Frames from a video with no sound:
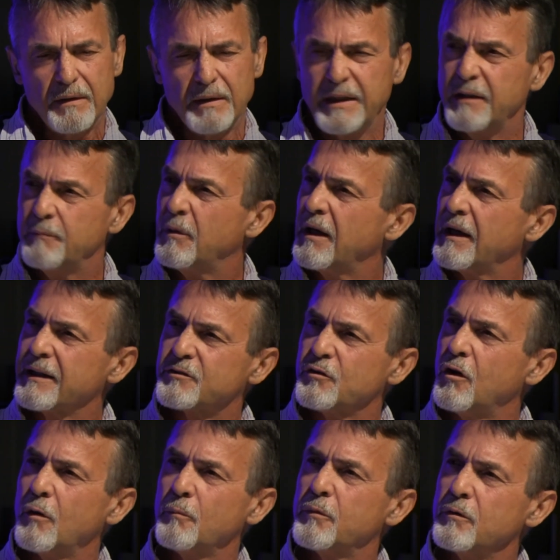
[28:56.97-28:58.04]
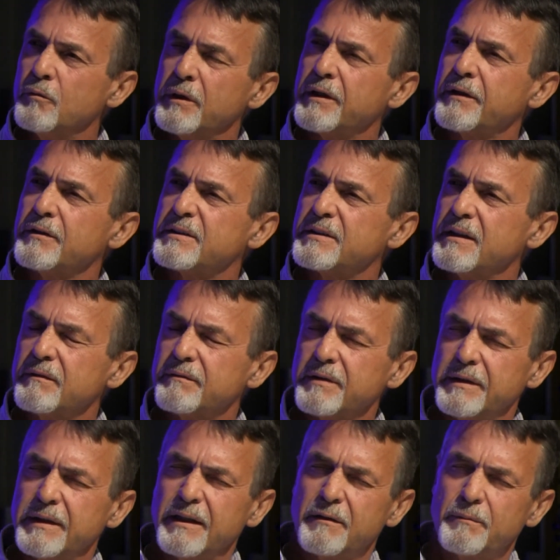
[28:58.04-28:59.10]
lead by example, work yourself
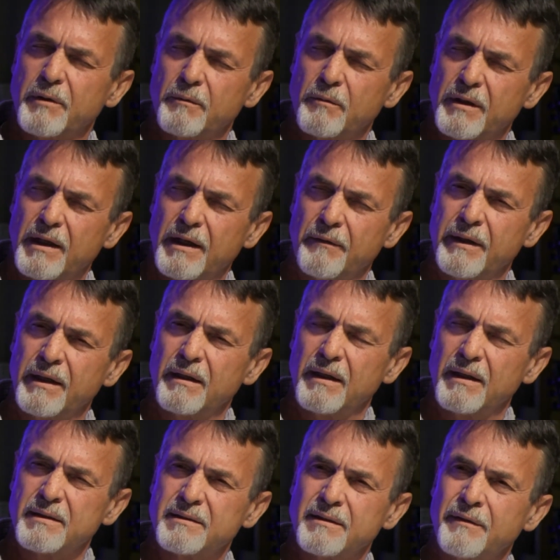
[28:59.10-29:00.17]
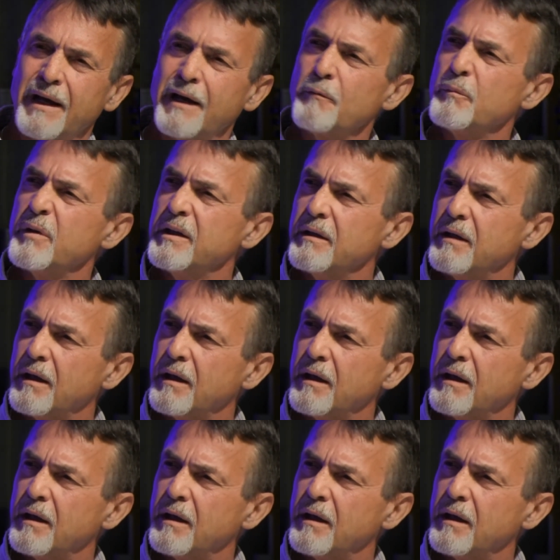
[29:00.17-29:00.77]
to death. But what I realized around